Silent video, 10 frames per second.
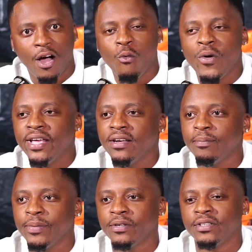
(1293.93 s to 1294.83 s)
I
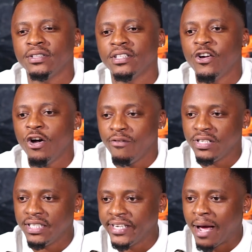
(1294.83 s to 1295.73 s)
waited because
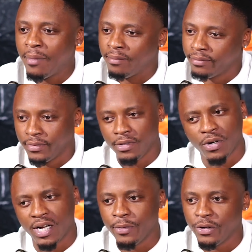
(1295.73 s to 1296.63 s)
obviously now I'm
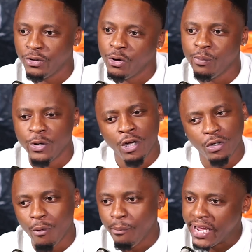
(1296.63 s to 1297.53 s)
come on, you
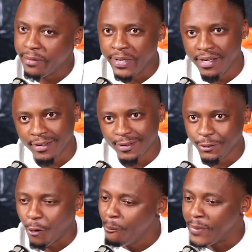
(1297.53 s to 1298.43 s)
don't make me
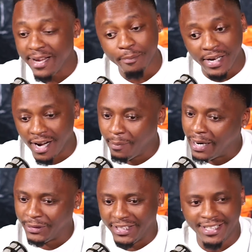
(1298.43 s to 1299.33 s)
come
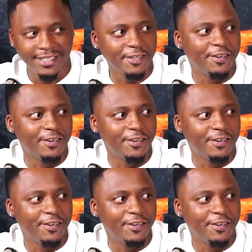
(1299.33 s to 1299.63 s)
out there.